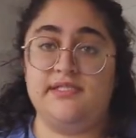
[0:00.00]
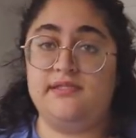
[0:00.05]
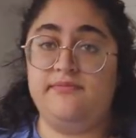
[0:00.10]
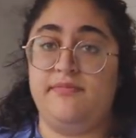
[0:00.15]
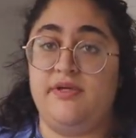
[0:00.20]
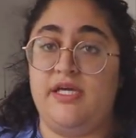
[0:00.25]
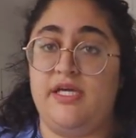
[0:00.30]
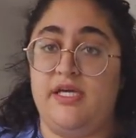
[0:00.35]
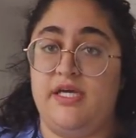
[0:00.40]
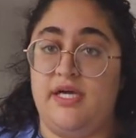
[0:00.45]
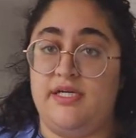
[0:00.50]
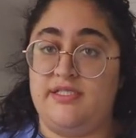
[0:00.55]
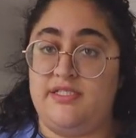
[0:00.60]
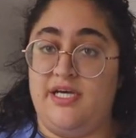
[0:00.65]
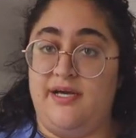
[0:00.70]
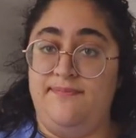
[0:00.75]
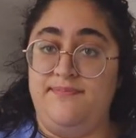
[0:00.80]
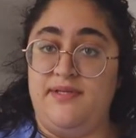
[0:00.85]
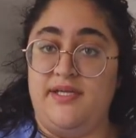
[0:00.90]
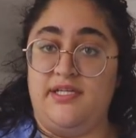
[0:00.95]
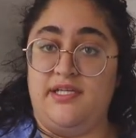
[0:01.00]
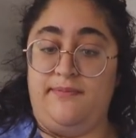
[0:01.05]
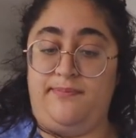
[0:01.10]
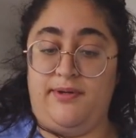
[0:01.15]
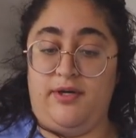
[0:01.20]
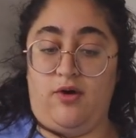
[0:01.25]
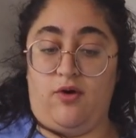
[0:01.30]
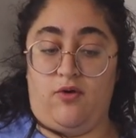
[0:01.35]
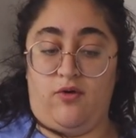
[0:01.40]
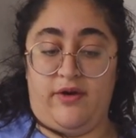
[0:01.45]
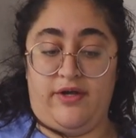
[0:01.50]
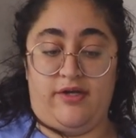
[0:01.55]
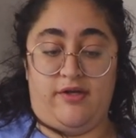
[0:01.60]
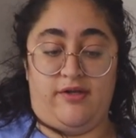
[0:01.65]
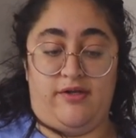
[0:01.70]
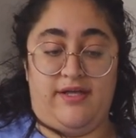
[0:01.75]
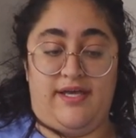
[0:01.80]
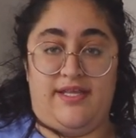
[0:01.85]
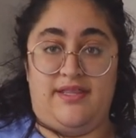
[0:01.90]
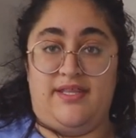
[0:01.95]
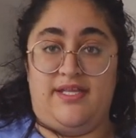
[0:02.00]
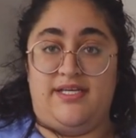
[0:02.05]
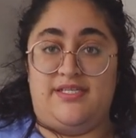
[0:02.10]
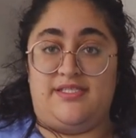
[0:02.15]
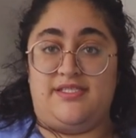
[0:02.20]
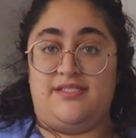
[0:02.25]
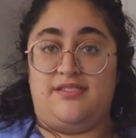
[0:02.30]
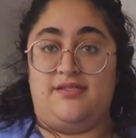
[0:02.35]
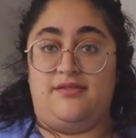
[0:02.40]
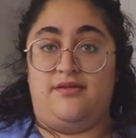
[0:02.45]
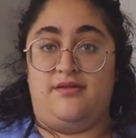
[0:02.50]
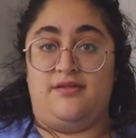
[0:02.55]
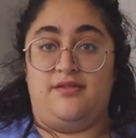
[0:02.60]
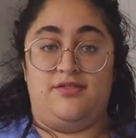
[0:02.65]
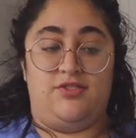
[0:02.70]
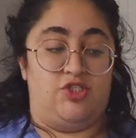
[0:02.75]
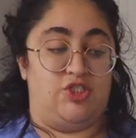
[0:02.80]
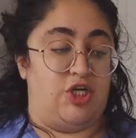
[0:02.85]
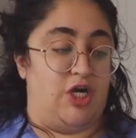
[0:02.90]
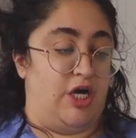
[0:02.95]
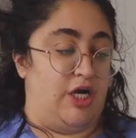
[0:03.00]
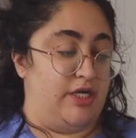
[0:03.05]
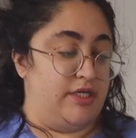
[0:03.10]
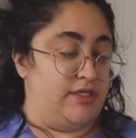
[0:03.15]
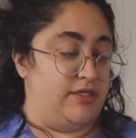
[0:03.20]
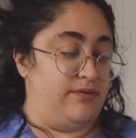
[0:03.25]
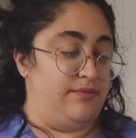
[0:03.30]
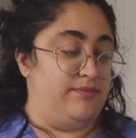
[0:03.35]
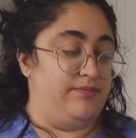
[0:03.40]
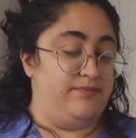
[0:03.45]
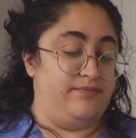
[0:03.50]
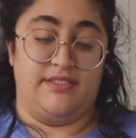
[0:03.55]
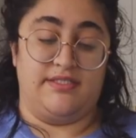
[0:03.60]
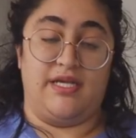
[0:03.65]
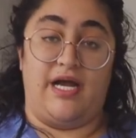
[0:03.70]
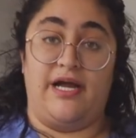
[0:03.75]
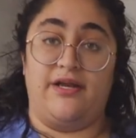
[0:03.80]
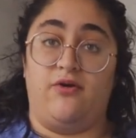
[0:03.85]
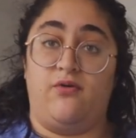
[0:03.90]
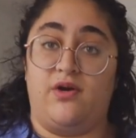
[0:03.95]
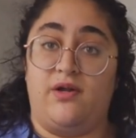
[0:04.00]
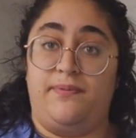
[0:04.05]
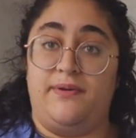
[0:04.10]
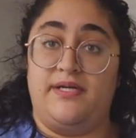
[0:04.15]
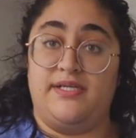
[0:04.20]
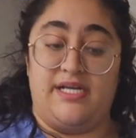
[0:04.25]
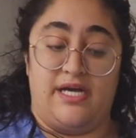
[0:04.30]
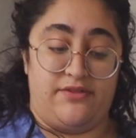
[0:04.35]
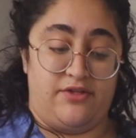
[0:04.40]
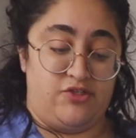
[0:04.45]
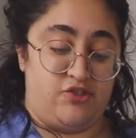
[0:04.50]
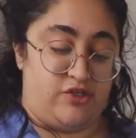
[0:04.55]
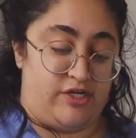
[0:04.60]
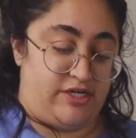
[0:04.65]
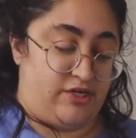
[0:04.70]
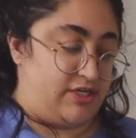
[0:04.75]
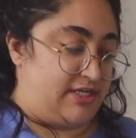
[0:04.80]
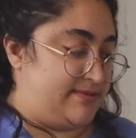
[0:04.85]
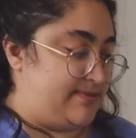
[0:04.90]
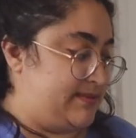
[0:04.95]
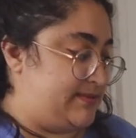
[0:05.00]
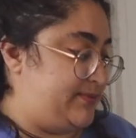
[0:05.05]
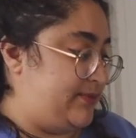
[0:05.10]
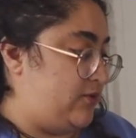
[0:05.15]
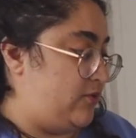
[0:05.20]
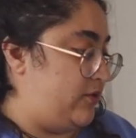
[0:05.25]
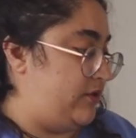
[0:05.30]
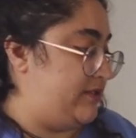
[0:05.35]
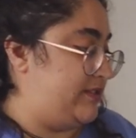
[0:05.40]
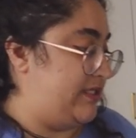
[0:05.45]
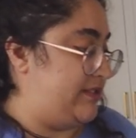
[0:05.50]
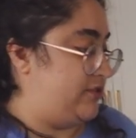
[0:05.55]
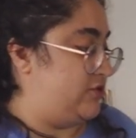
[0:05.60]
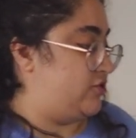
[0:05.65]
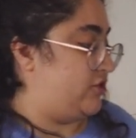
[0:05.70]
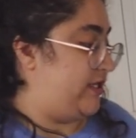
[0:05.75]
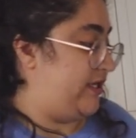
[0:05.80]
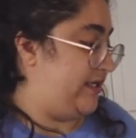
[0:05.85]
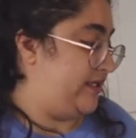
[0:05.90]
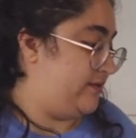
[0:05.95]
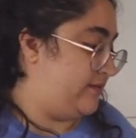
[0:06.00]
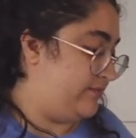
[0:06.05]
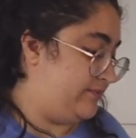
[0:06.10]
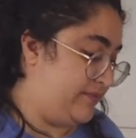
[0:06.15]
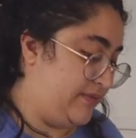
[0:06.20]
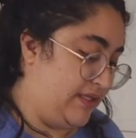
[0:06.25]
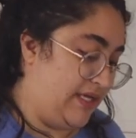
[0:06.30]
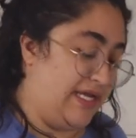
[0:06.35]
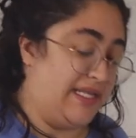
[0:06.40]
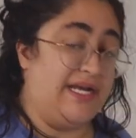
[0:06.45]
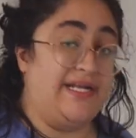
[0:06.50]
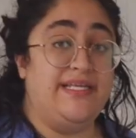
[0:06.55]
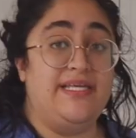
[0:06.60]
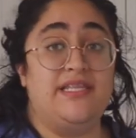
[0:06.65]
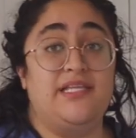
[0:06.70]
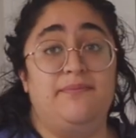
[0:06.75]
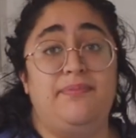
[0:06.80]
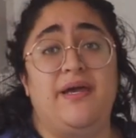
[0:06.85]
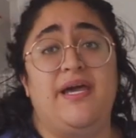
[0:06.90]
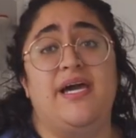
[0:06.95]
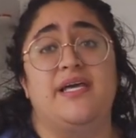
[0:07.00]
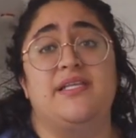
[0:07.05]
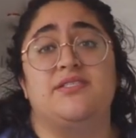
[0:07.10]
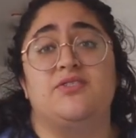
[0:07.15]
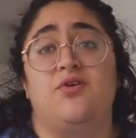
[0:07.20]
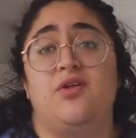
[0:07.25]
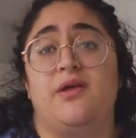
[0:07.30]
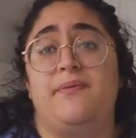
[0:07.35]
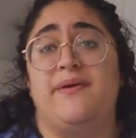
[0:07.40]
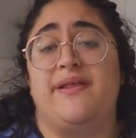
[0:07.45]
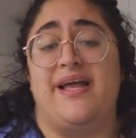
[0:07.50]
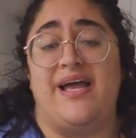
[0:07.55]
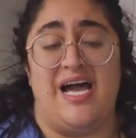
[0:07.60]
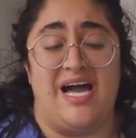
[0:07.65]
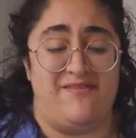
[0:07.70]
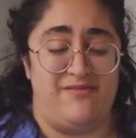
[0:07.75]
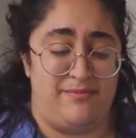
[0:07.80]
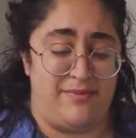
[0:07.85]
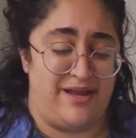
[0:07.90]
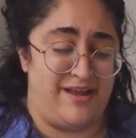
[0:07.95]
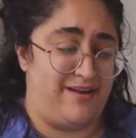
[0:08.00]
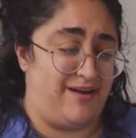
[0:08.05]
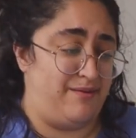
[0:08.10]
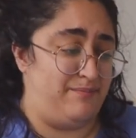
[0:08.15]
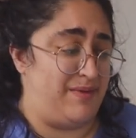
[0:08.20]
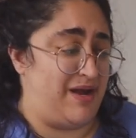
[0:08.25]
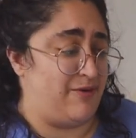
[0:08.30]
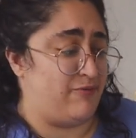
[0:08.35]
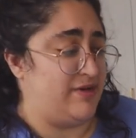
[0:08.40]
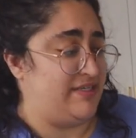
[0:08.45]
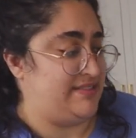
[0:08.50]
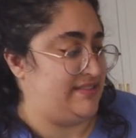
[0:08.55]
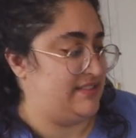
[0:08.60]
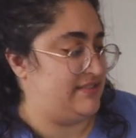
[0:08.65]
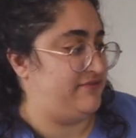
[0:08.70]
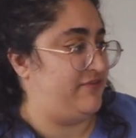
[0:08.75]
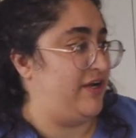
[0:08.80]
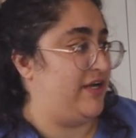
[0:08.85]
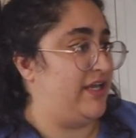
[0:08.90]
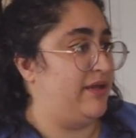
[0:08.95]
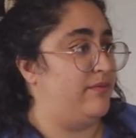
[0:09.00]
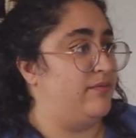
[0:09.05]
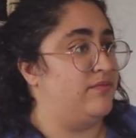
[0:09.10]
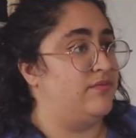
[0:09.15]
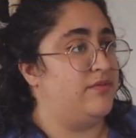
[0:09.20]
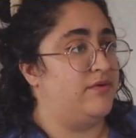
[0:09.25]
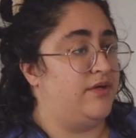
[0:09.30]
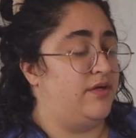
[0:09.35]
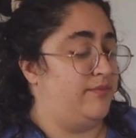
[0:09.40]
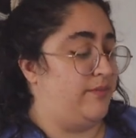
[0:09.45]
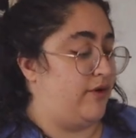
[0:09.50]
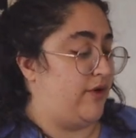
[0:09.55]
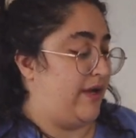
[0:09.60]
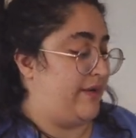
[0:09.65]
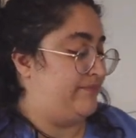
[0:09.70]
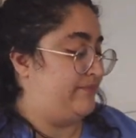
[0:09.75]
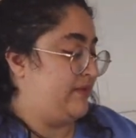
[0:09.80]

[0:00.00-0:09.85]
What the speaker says: is me attempting to put oil in this jug because I don't wanna put it down the drain. You're not supposed to put oil down the drain. And I need the pan. It's the only pan I have, and my wrist is fucking, okay.